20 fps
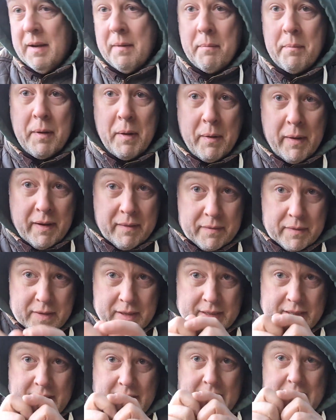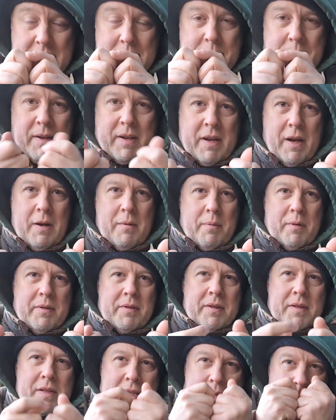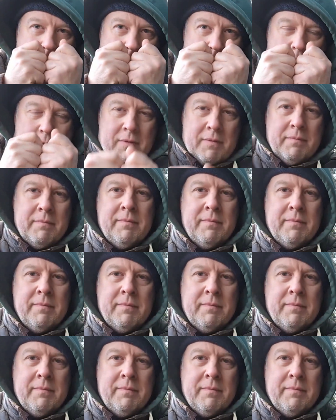Bluet, if you did that, split it open and smell,